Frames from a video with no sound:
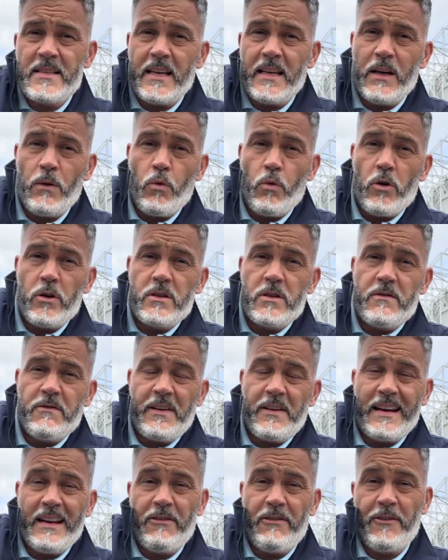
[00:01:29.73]
He was
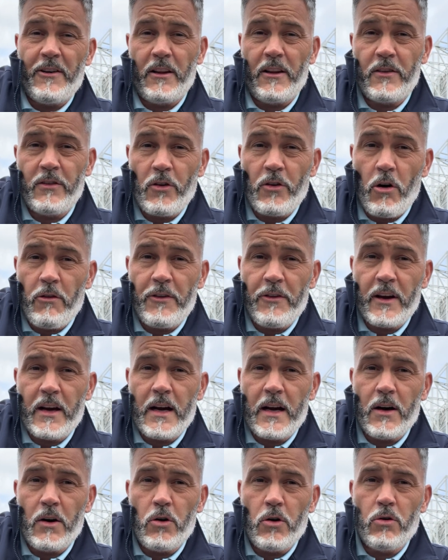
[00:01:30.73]
very
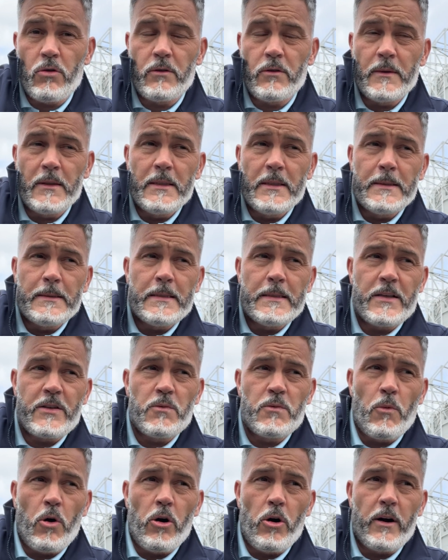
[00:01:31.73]
philosophical
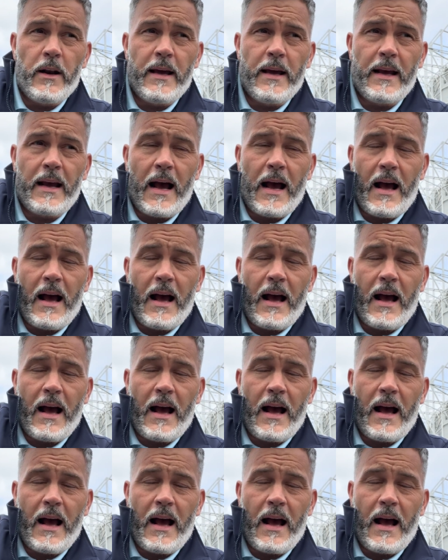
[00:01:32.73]
this morning.